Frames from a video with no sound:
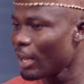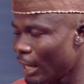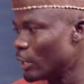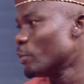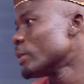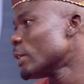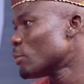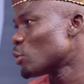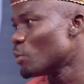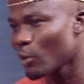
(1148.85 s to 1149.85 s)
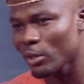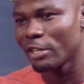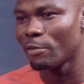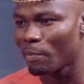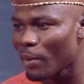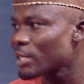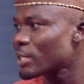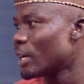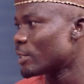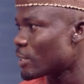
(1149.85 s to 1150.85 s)
and they'll bring them to you because they've been passing
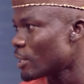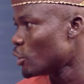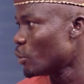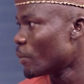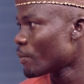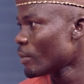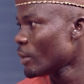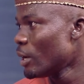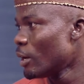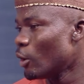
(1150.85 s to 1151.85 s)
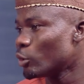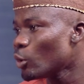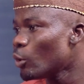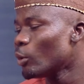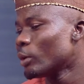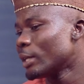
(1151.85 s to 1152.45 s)
and seeing you. Although